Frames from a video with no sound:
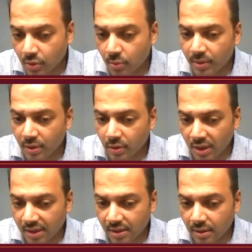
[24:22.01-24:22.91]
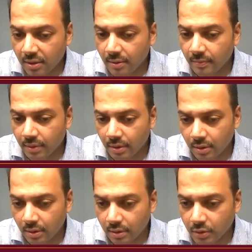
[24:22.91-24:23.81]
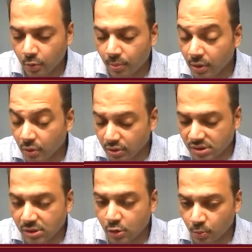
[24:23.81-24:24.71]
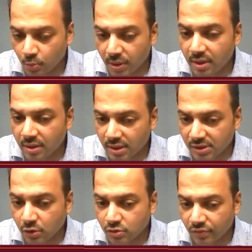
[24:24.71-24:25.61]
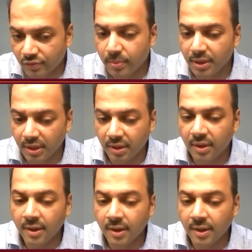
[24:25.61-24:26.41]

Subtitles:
European or Eastern European countries also from India.